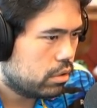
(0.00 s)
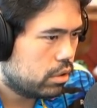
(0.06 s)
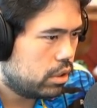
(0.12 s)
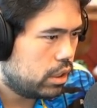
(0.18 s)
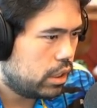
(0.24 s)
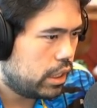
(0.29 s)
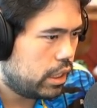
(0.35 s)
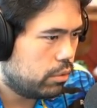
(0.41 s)

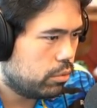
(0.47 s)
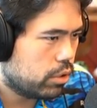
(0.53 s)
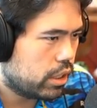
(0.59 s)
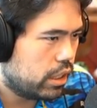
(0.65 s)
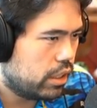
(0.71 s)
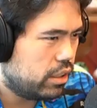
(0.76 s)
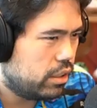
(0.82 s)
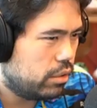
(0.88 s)
d8
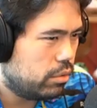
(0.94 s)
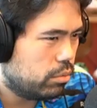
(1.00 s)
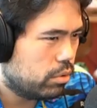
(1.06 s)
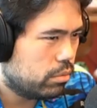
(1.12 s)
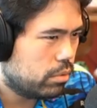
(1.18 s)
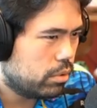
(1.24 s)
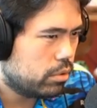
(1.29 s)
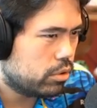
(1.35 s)
rook 8
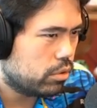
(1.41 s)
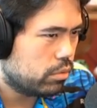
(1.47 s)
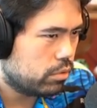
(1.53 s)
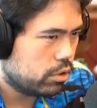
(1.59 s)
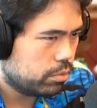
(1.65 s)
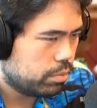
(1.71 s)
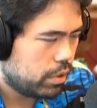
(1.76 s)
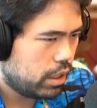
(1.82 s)
d1 maybe so
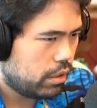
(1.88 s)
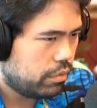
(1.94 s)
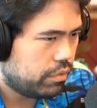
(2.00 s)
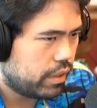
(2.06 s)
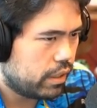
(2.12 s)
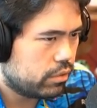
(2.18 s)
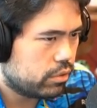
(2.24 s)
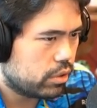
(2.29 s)
just play
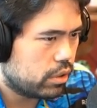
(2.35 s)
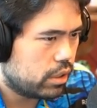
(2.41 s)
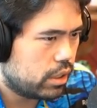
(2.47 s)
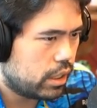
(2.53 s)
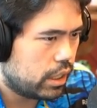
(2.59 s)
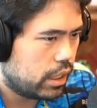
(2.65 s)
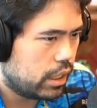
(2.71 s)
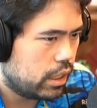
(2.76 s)
f5 so
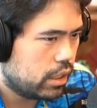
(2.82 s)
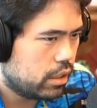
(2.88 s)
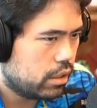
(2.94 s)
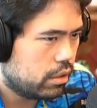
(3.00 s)
I take